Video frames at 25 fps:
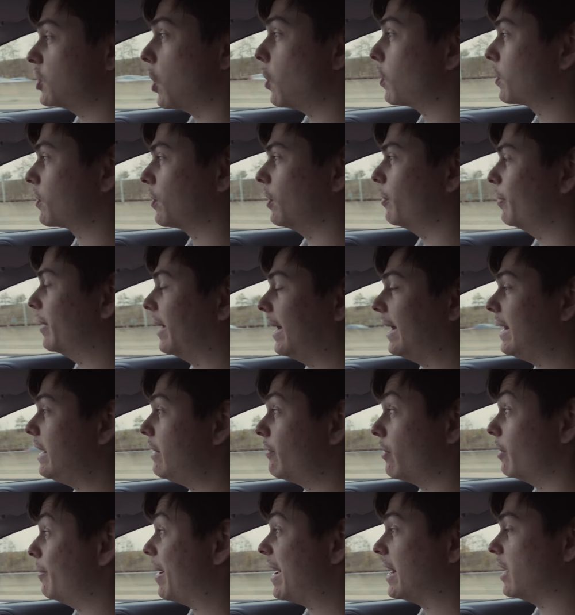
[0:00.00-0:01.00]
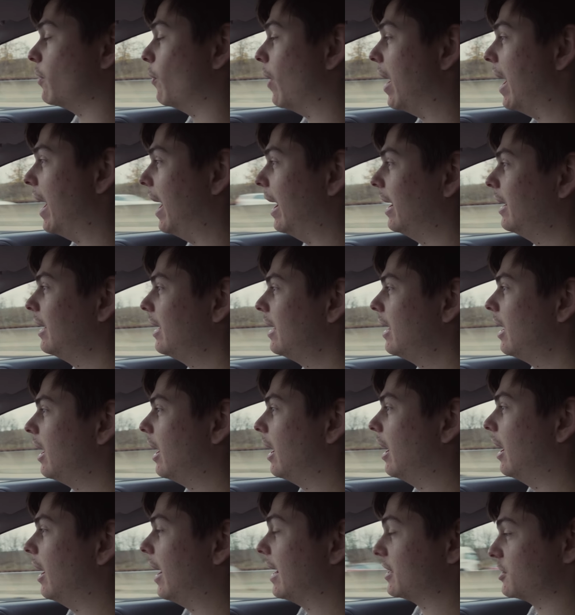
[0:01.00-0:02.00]
dock them and leave them anywhere
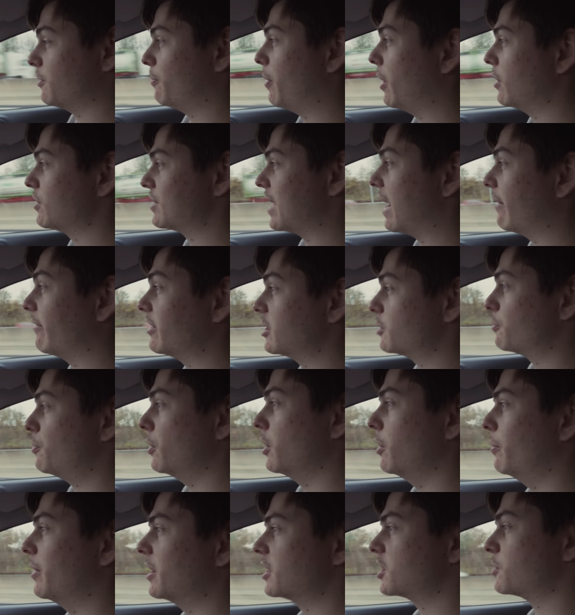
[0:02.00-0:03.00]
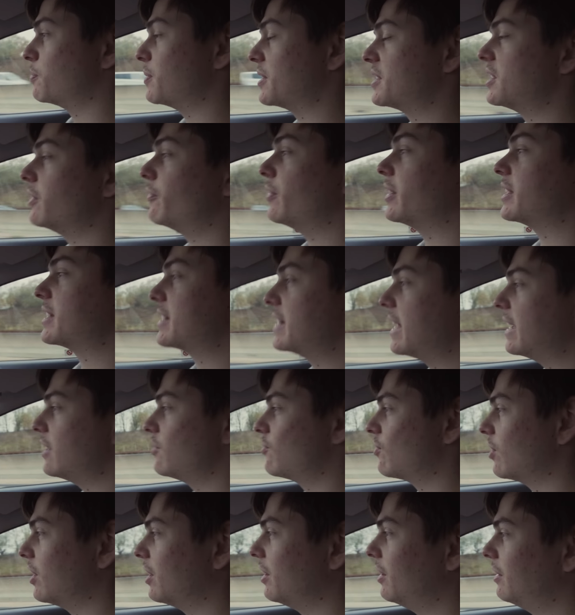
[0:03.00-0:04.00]
uh, as opposed to having to put them in a specific
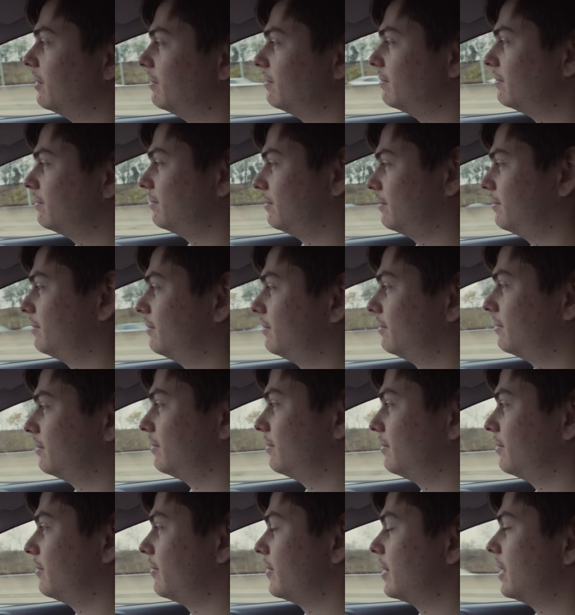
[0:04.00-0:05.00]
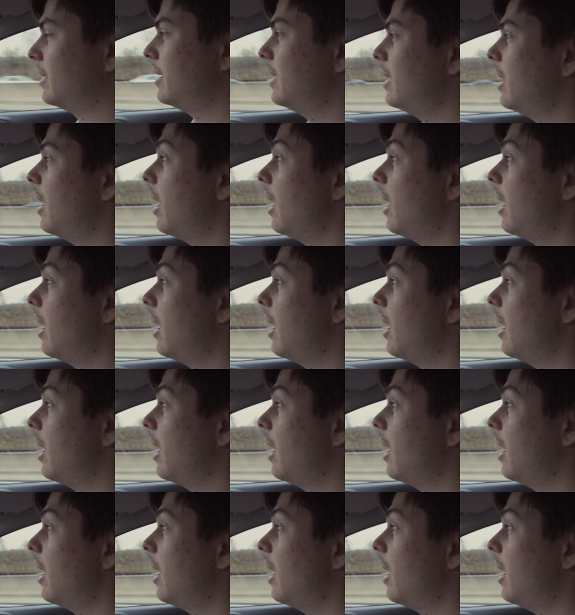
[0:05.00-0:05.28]
station. Are you excited?